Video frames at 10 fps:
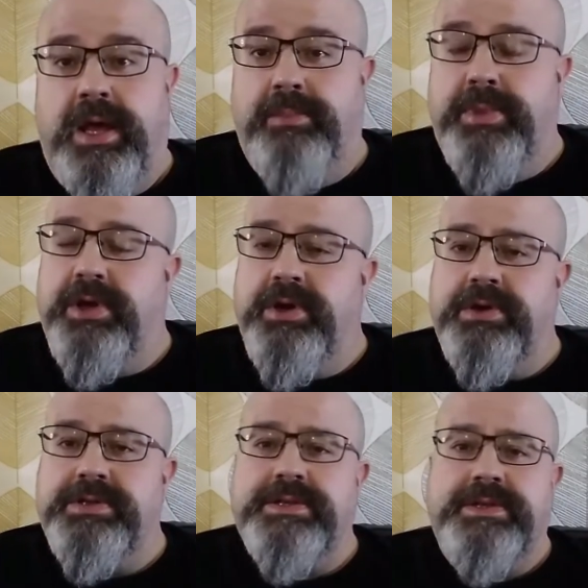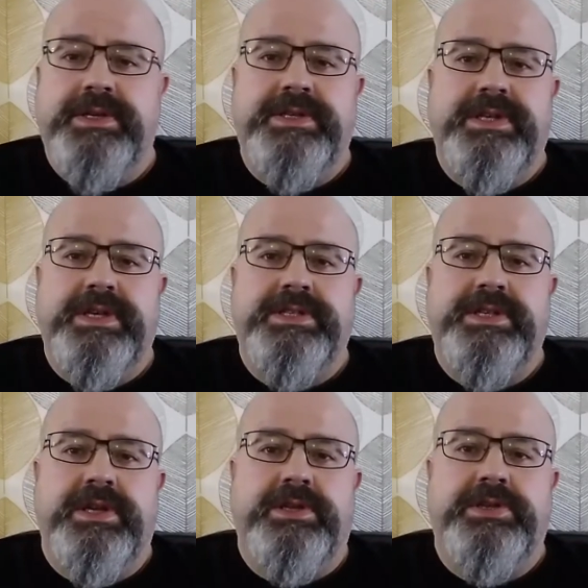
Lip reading: And because this is a